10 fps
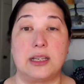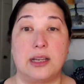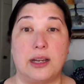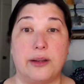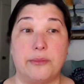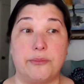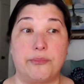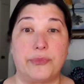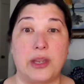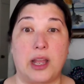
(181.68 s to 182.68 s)
um,
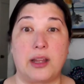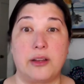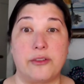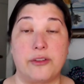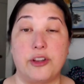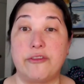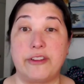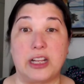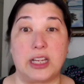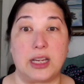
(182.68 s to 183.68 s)
not a good
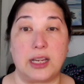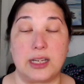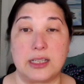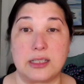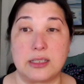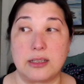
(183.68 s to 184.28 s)
feeling. It is.